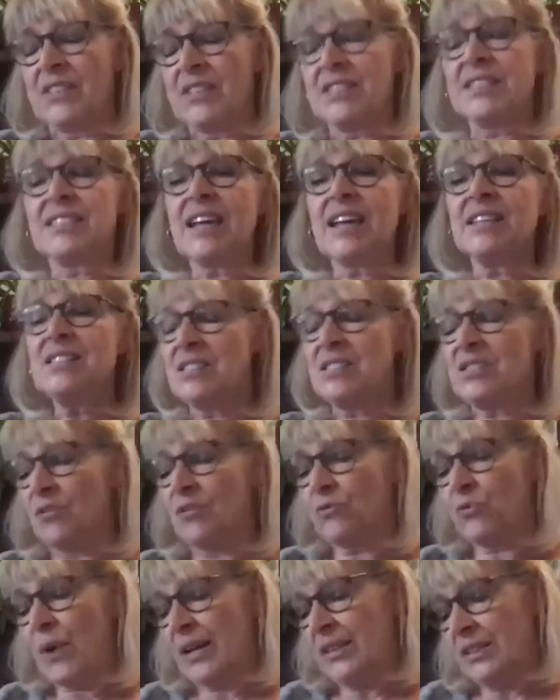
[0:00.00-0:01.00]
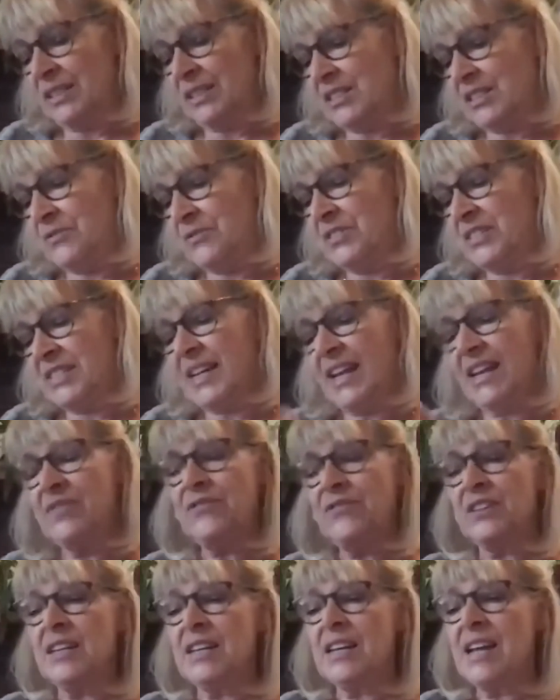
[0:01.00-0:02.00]
sense of relative
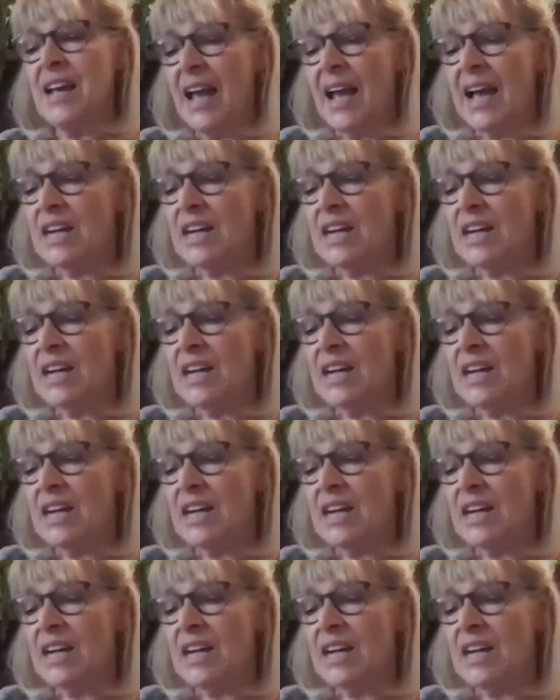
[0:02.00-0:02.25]
safety